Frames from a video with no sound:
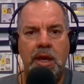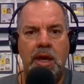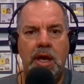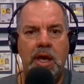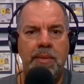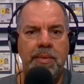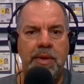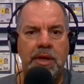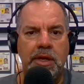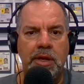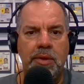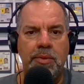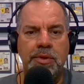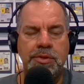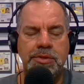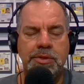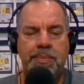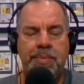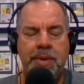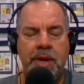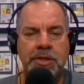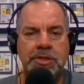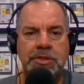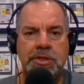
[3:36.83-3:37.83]
I mean, it was a
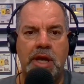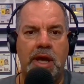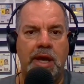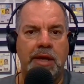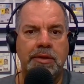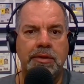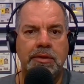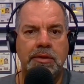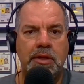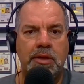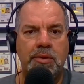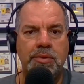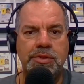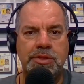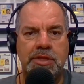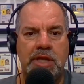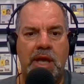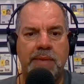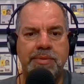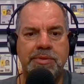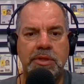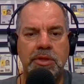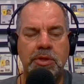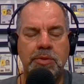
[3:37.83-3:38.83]
punchline. It was an
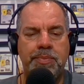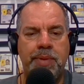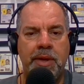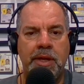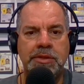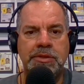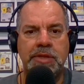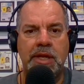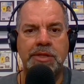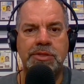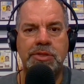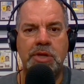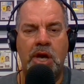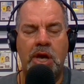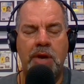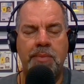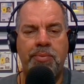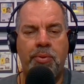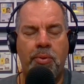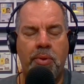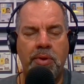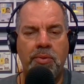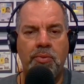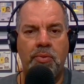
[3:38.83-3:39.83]
absolute punchline. So how
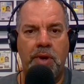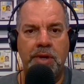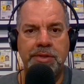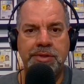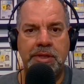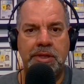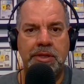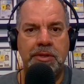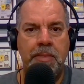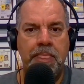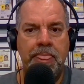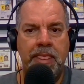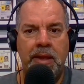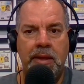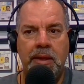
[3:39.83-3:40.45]
important was it?